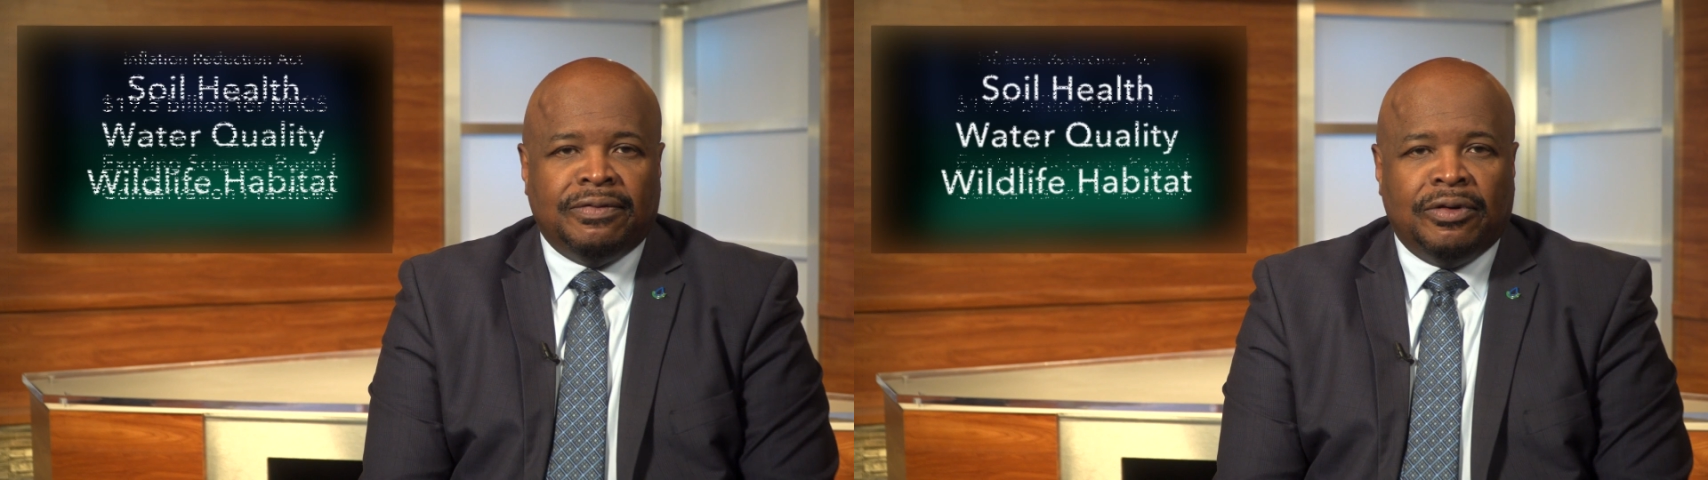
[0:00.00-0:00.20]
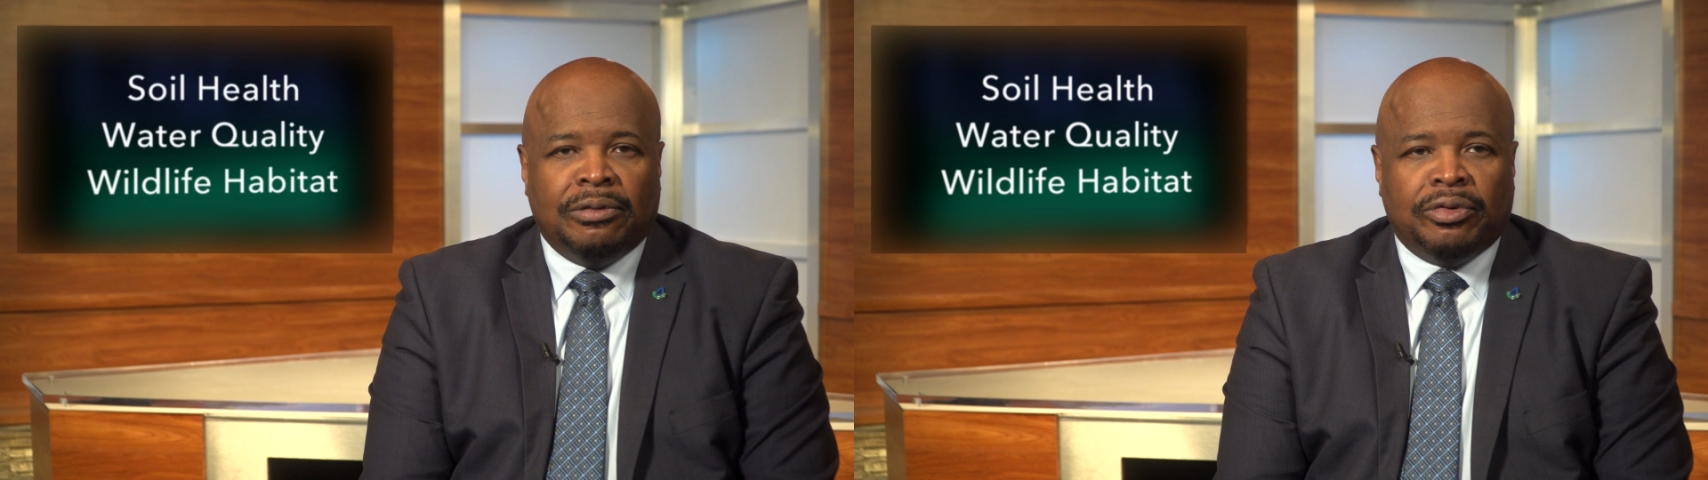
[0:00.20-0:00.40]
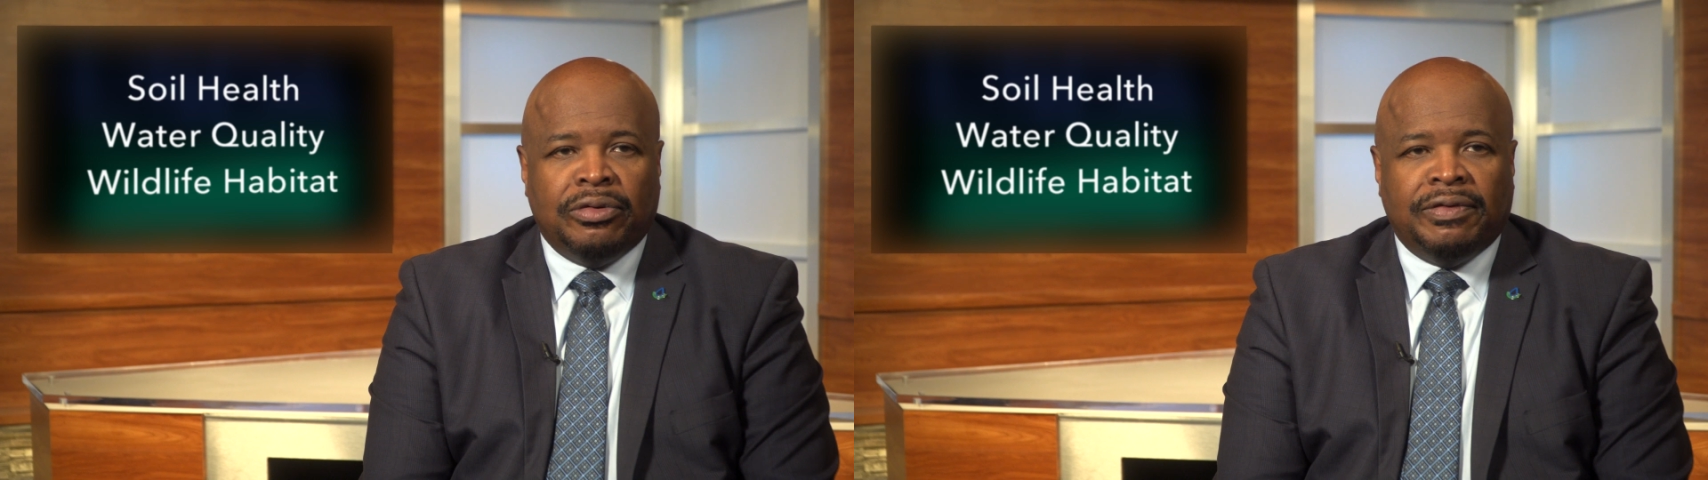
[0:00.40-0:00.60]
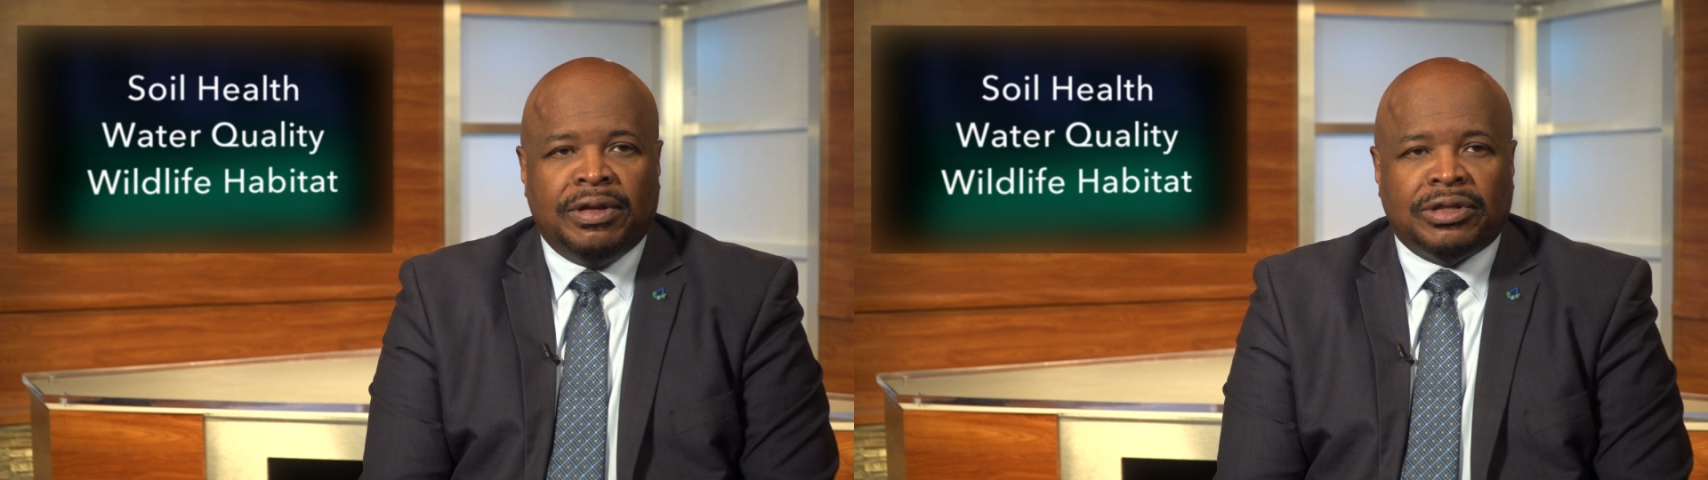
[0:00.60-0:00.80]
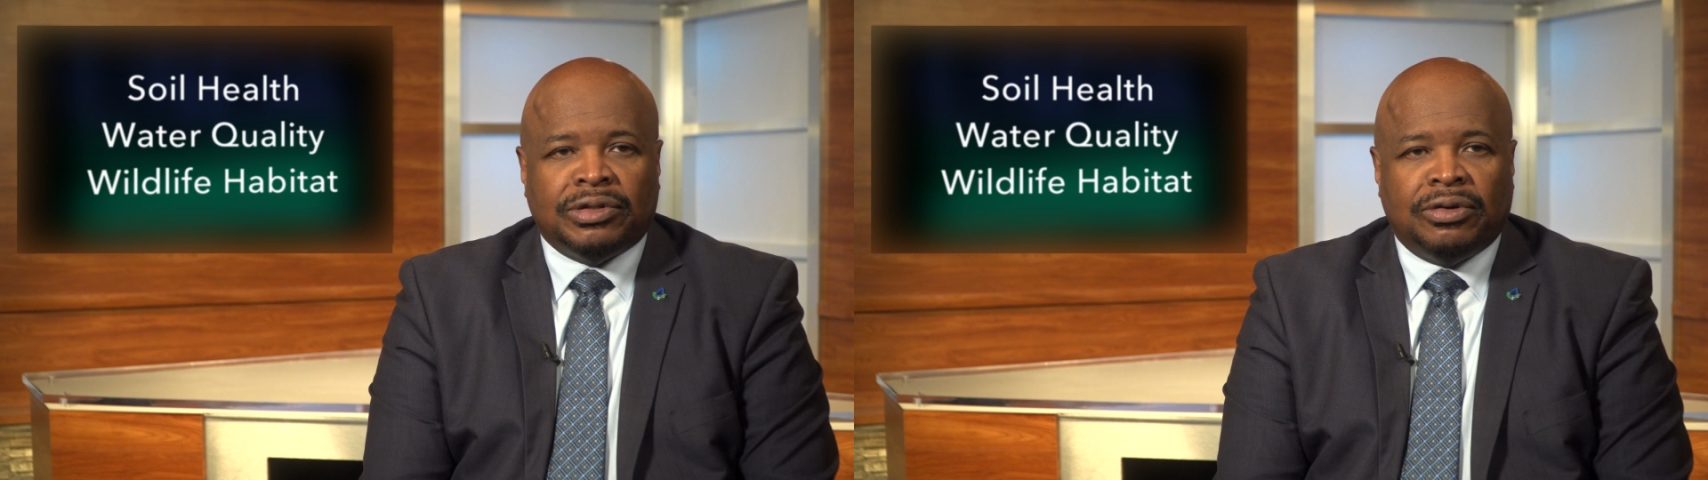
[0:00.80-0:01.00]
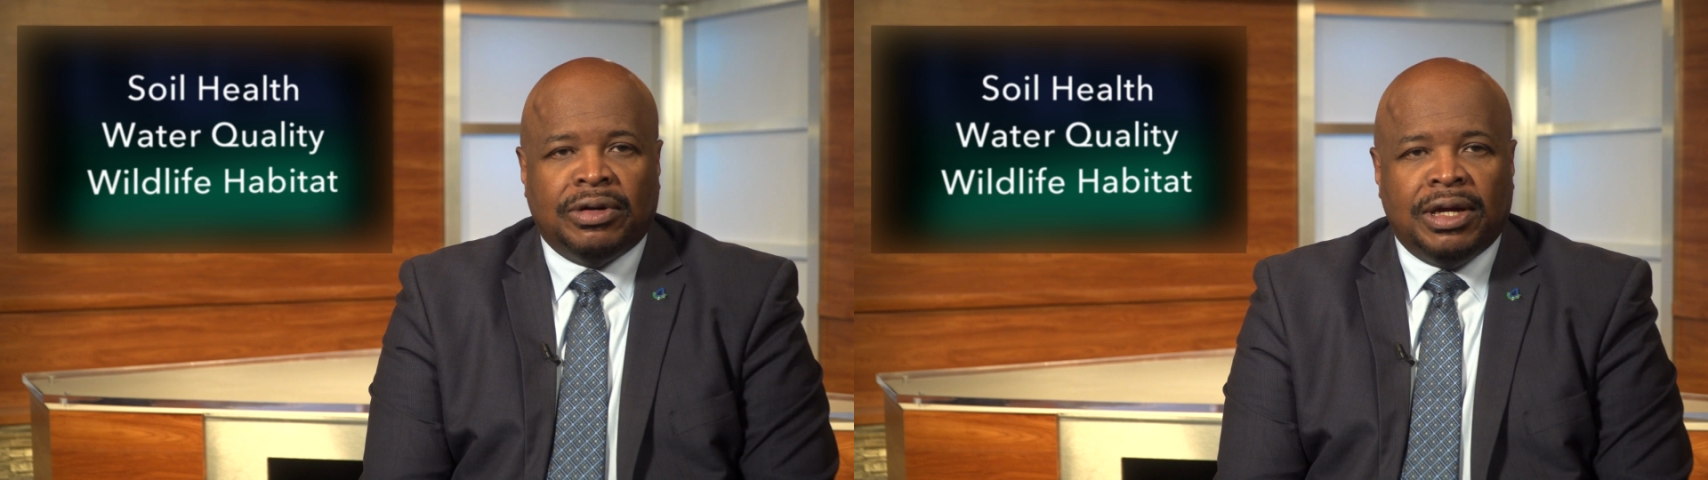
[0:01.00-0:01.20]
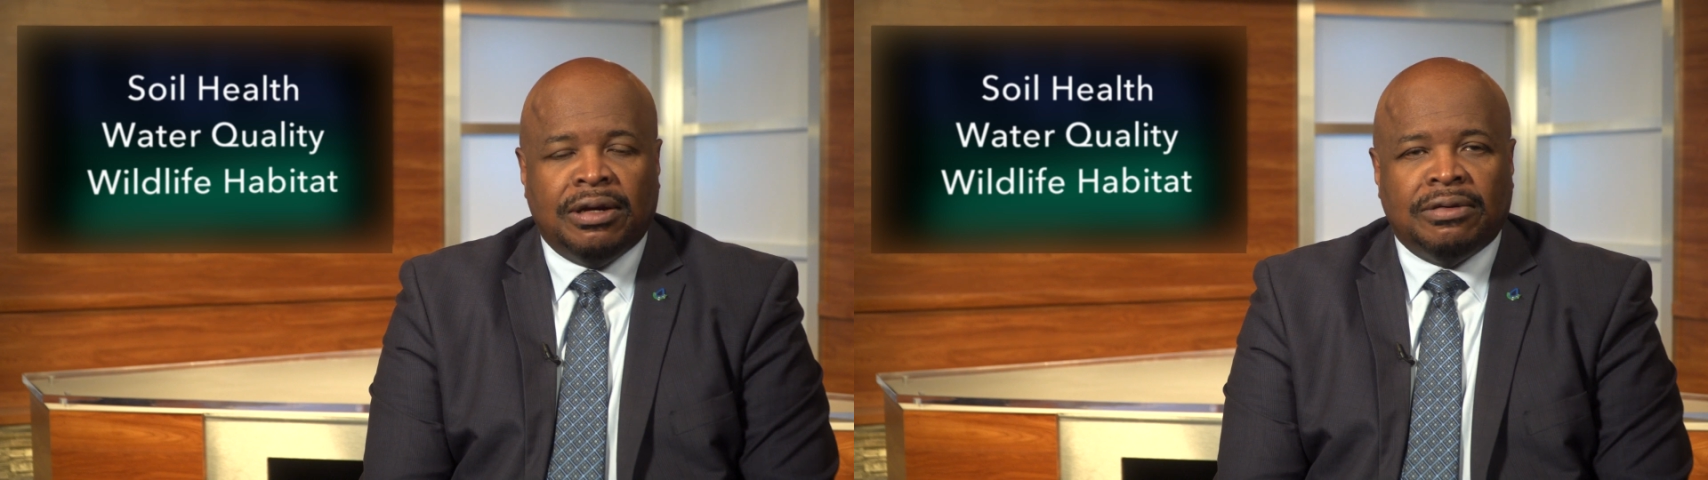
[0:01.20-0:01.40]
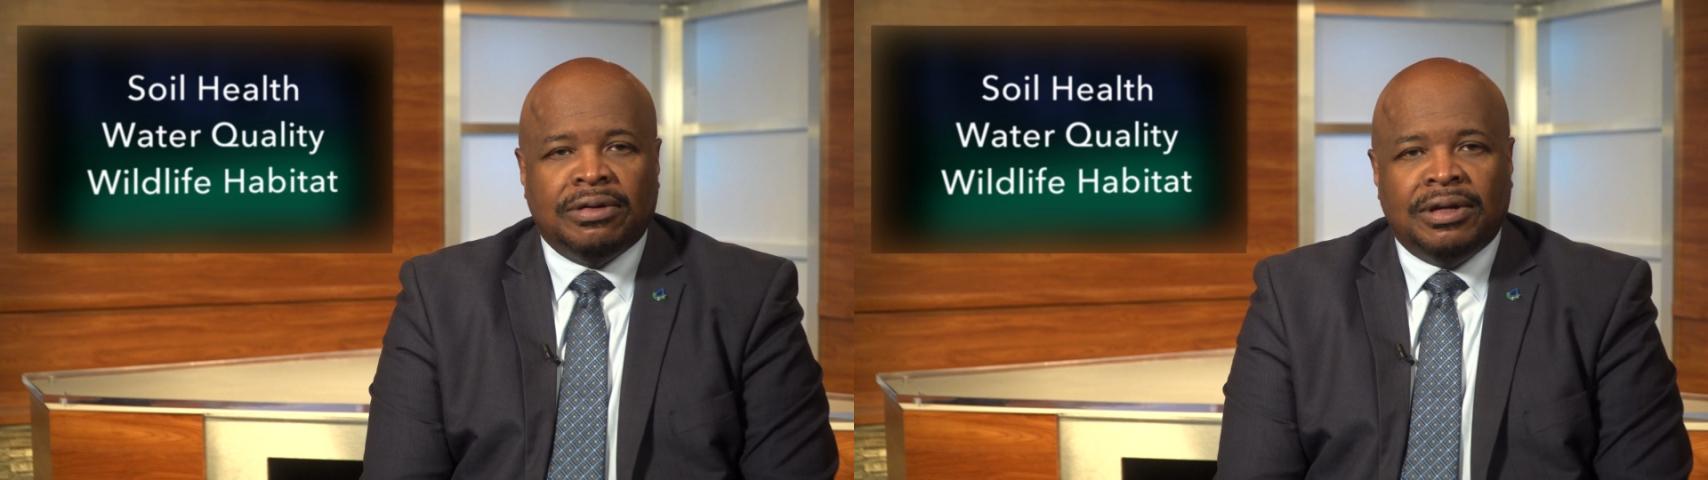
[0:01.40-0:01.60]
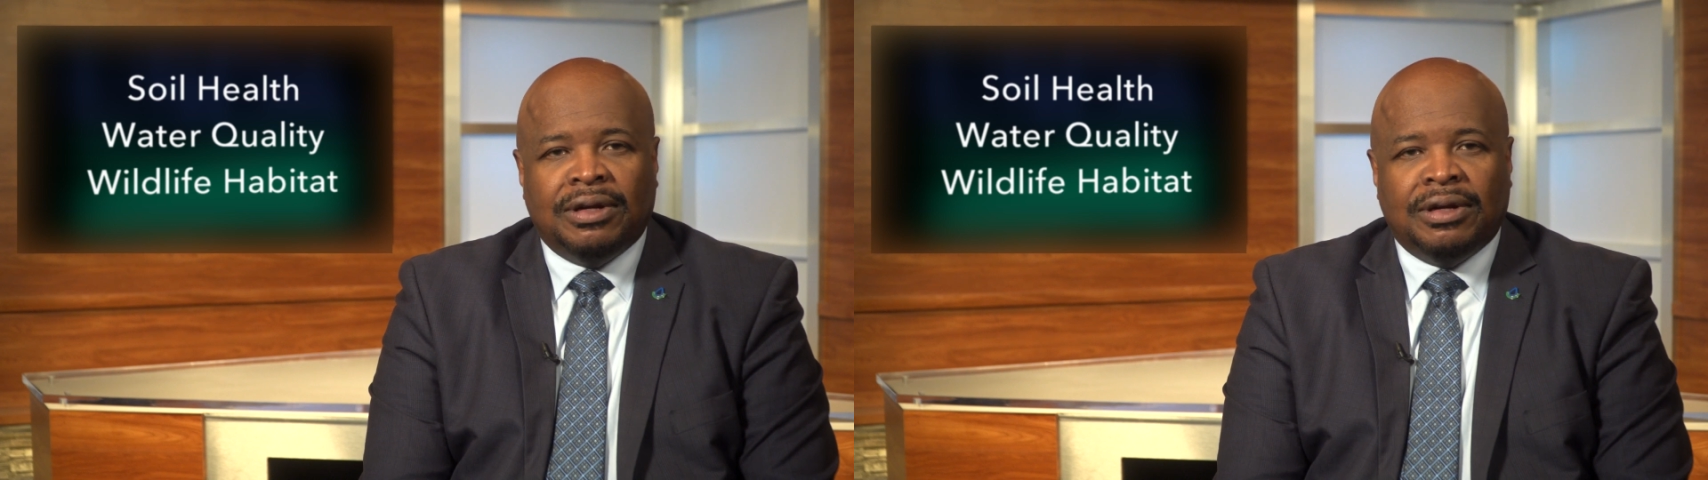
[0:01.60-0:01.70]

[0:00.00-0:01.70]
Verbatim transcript: for improving their soil health,